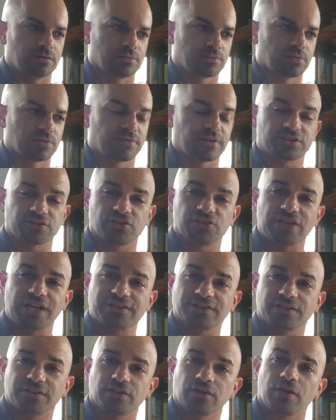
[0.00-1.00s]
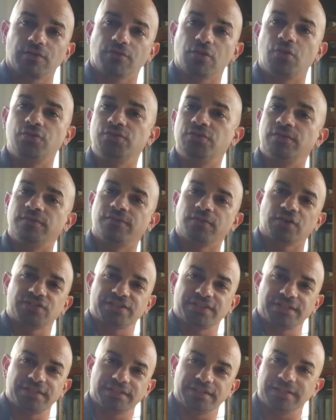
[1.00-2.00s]
professor of jazz guitar at Rowan
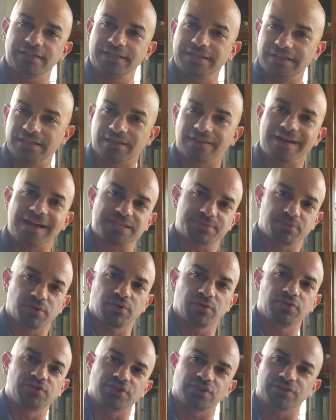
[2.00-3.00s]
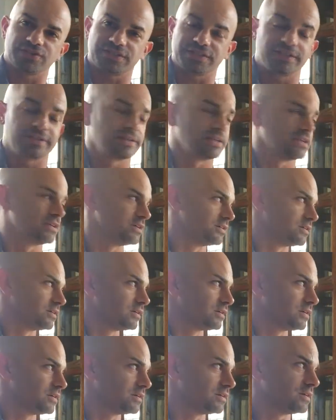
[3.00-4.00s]
University in Glassboro, New Jersey.
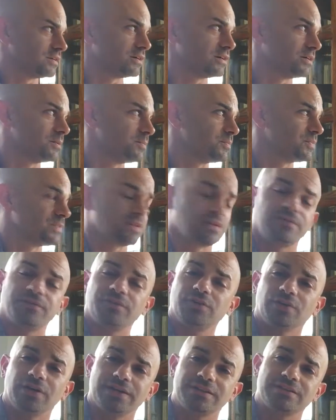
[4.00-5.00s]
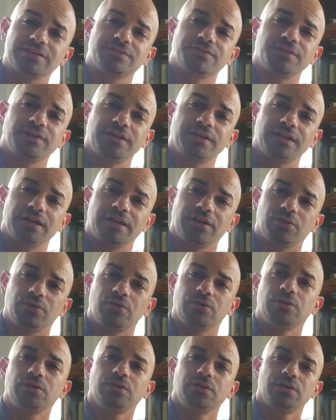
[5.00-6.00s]
If you like this video,